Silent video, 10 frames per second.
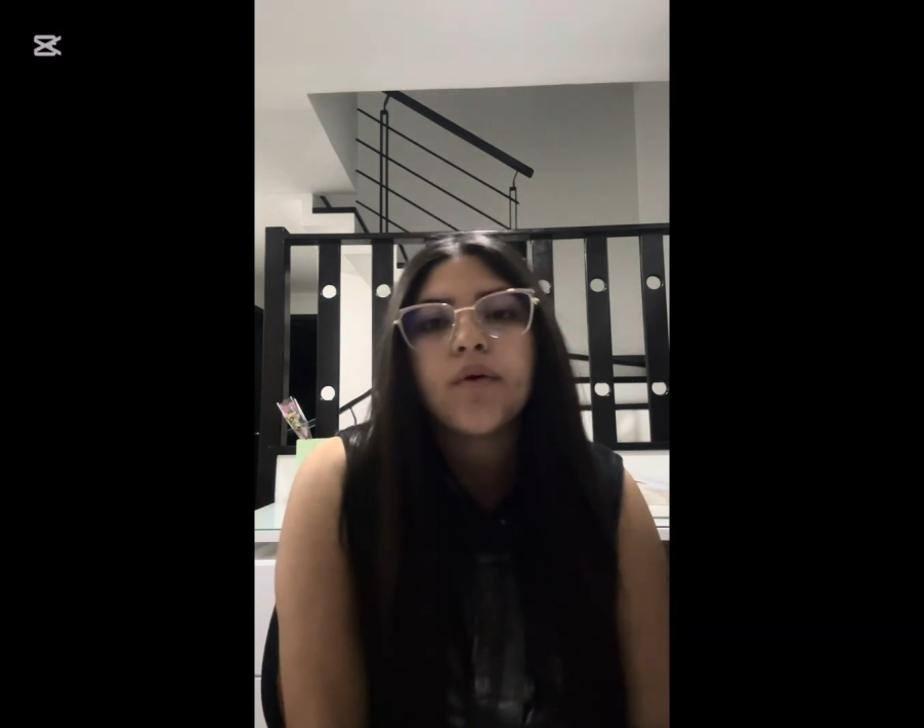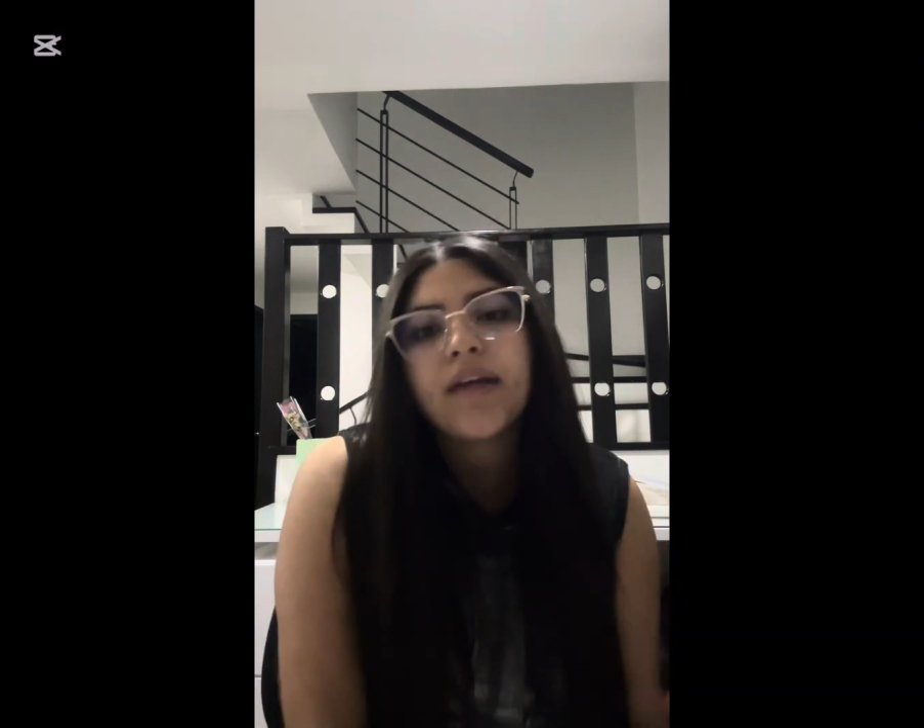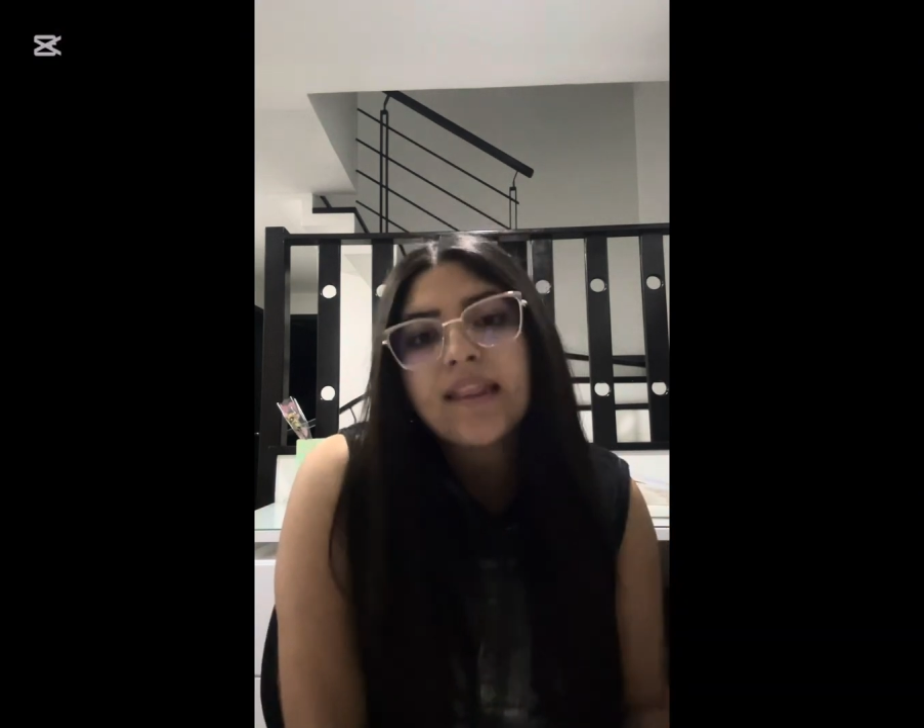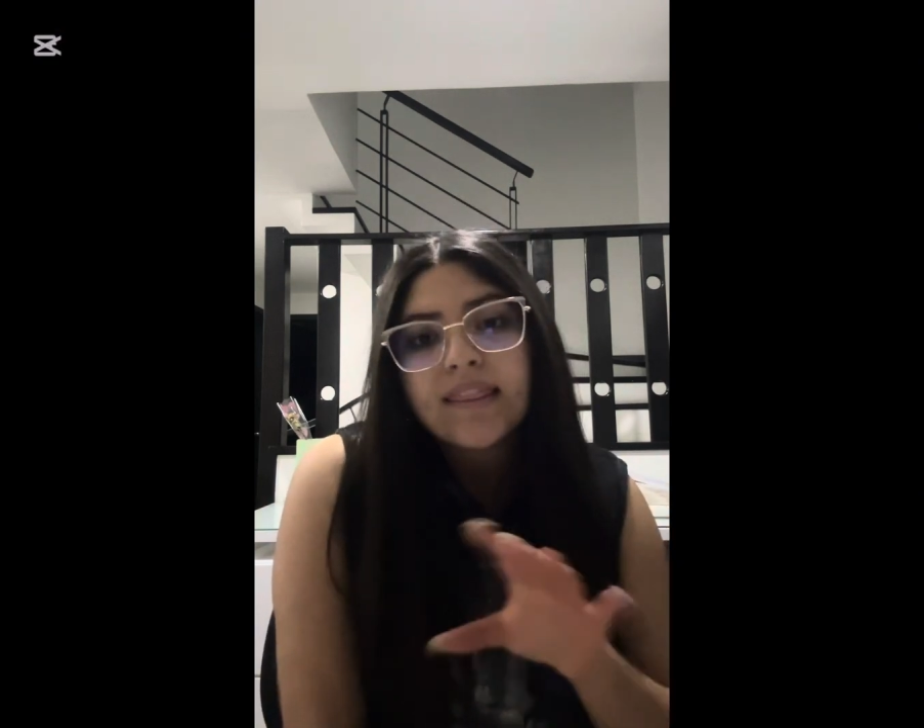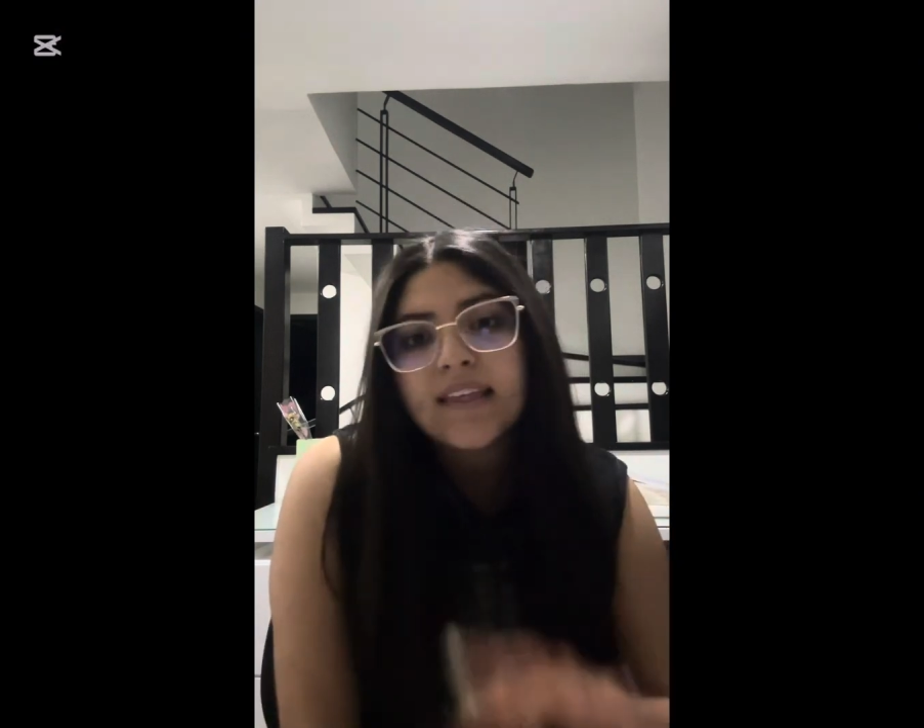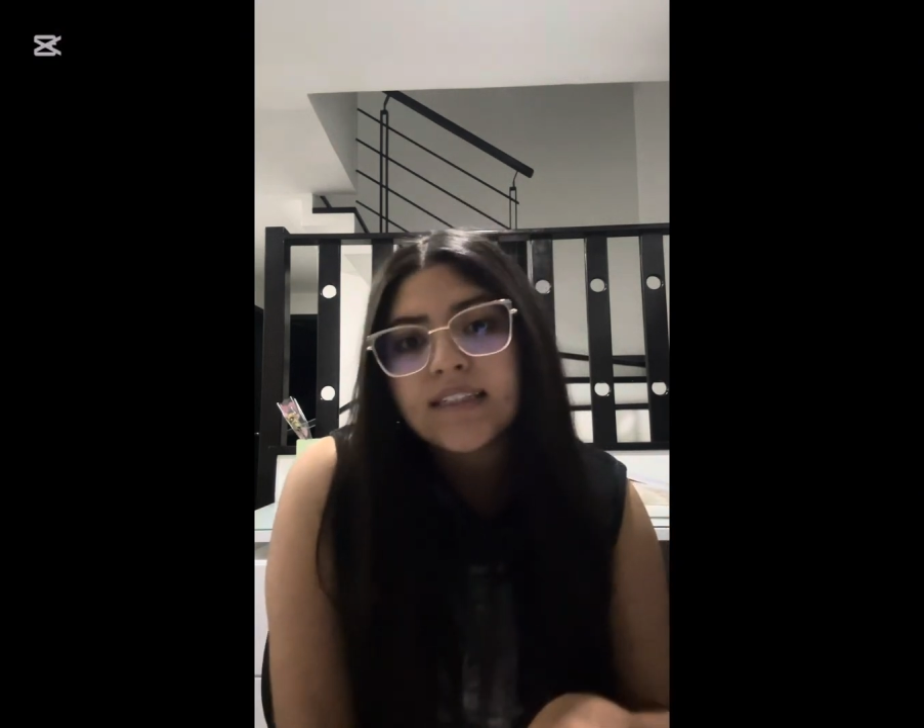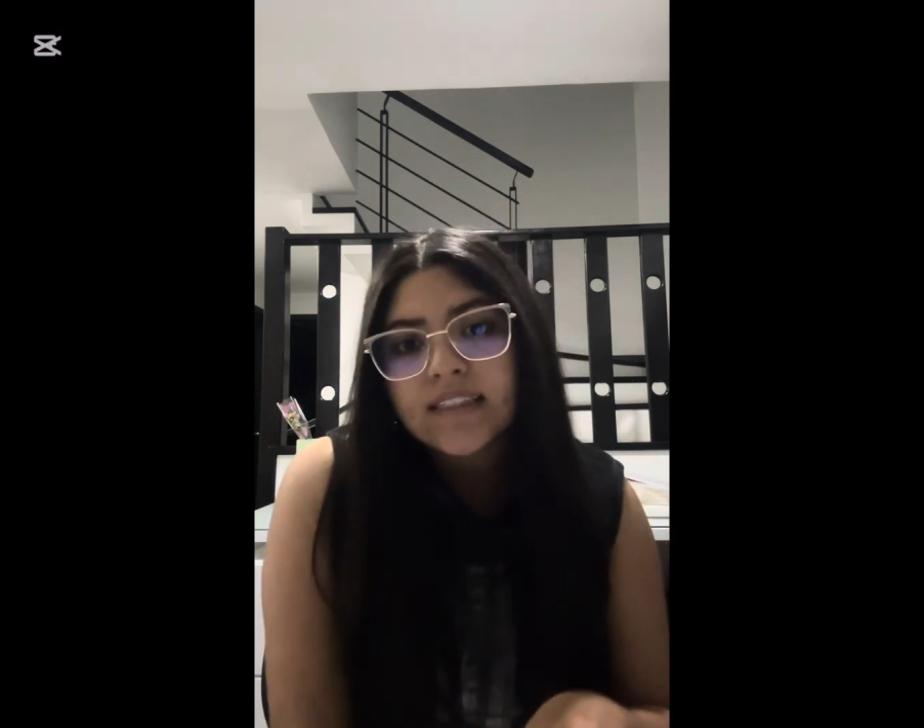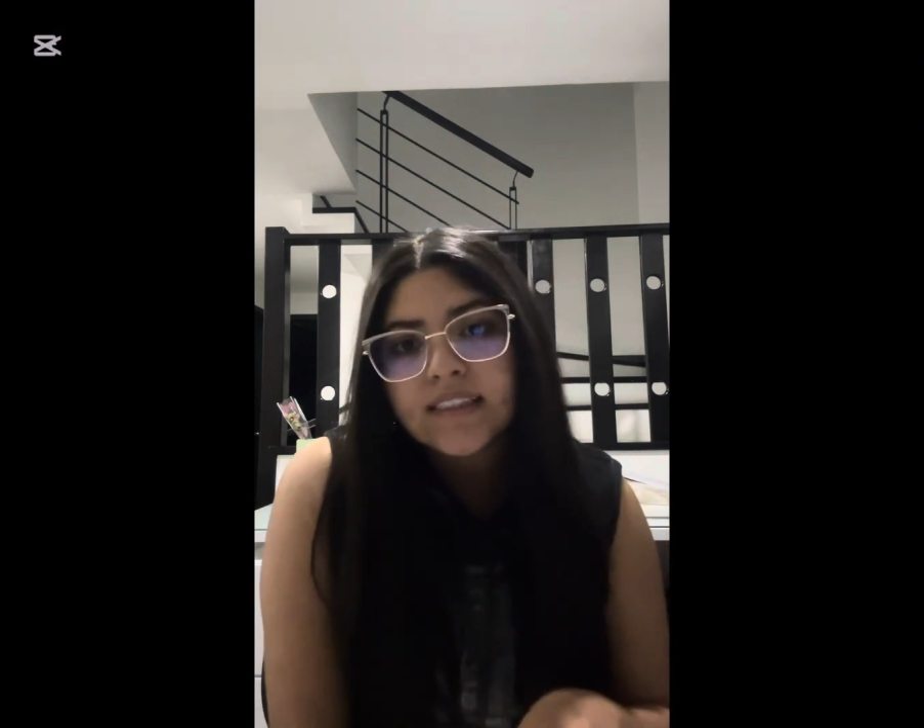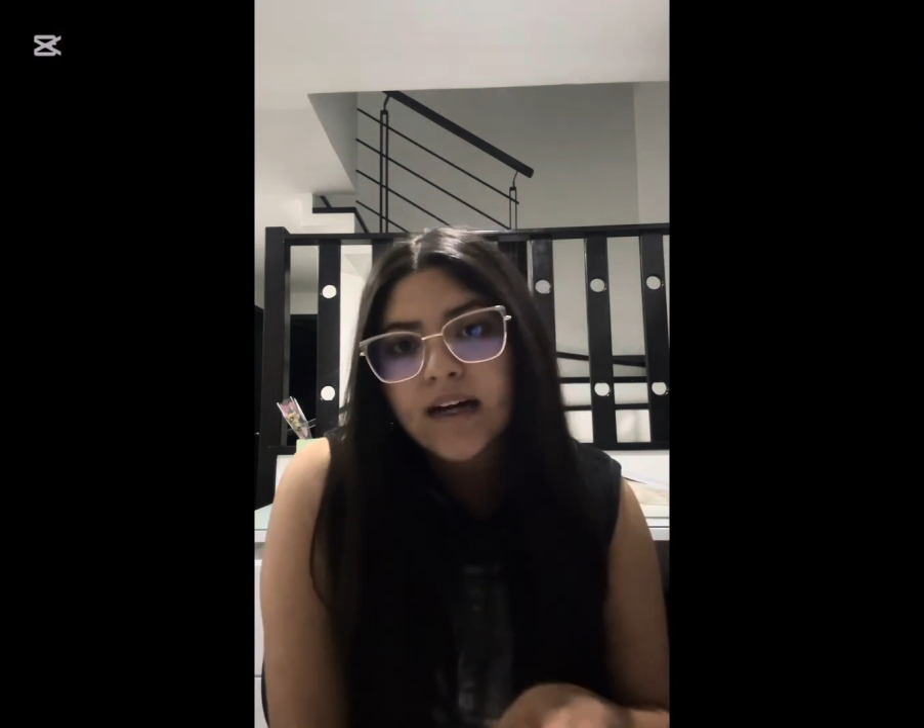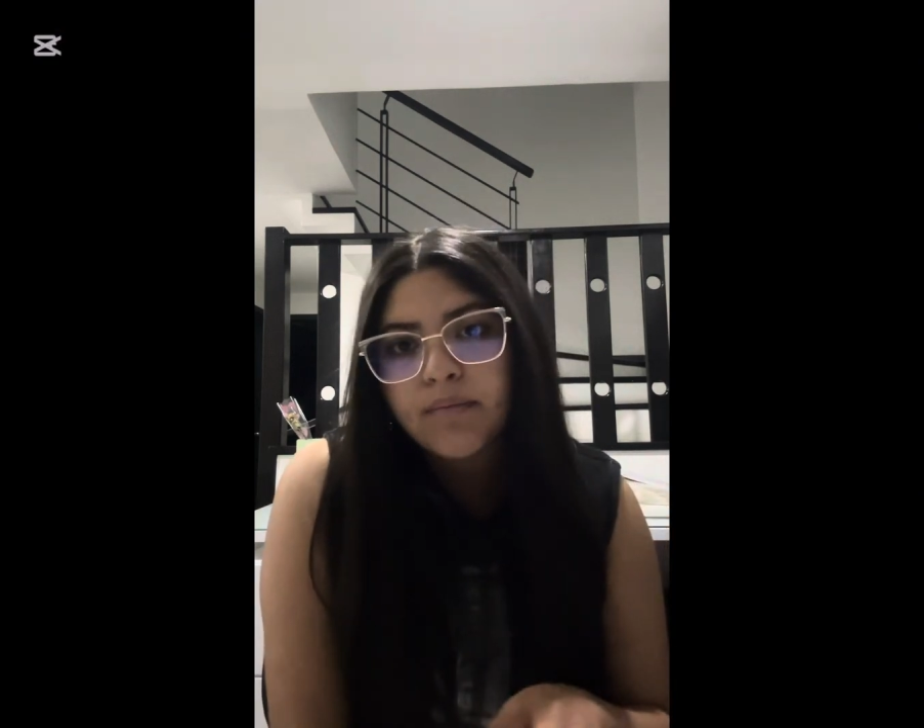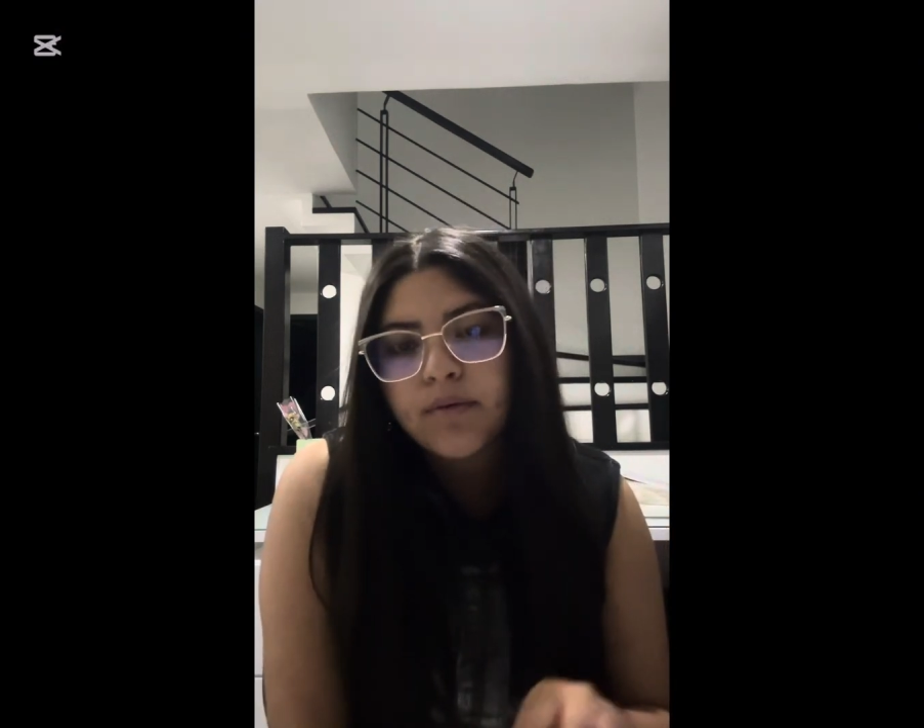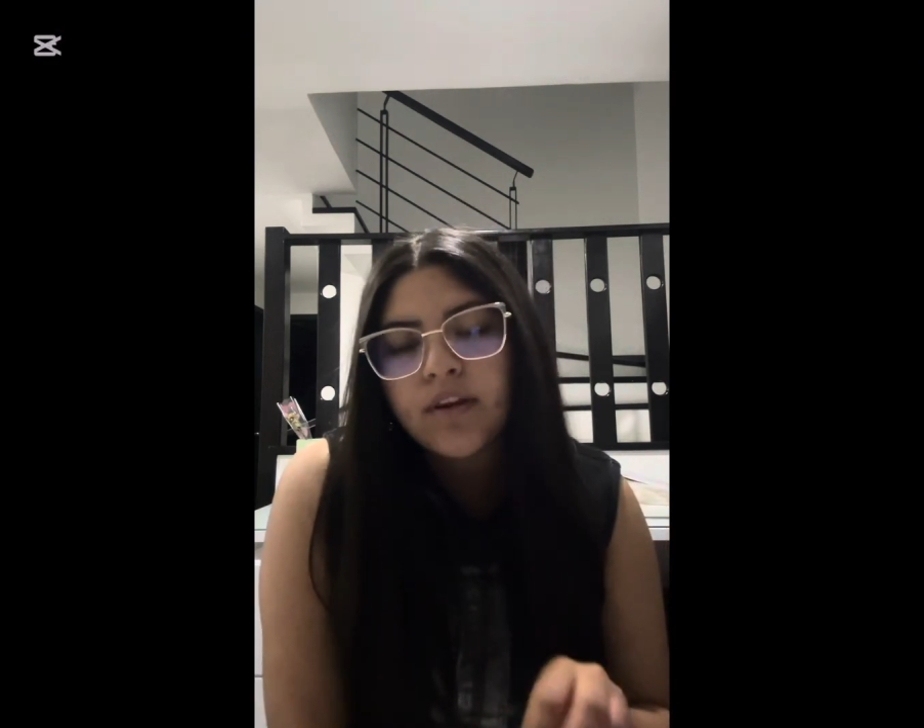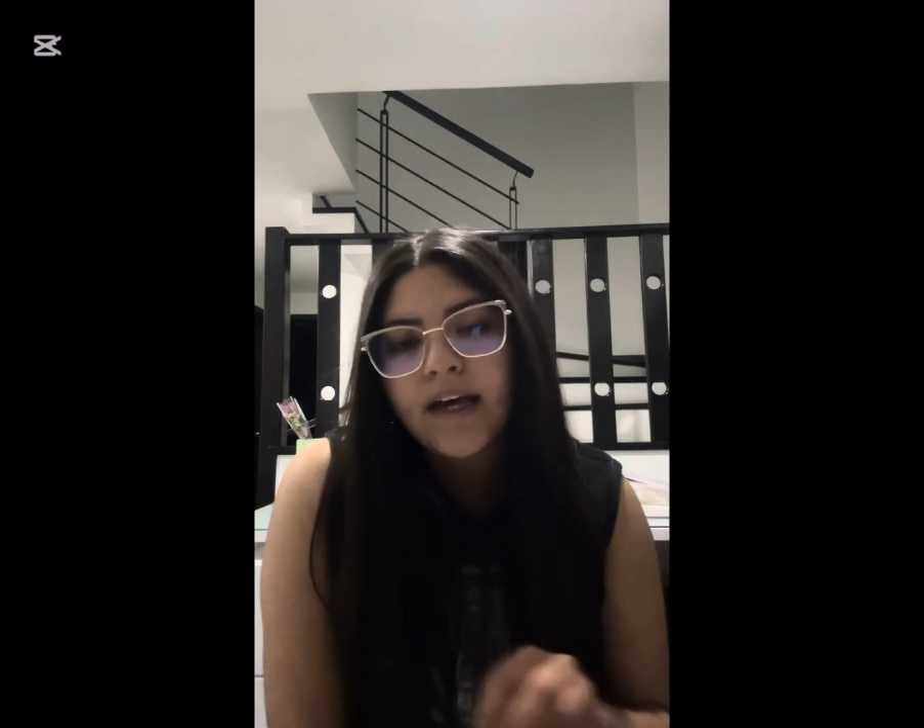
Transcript: in this example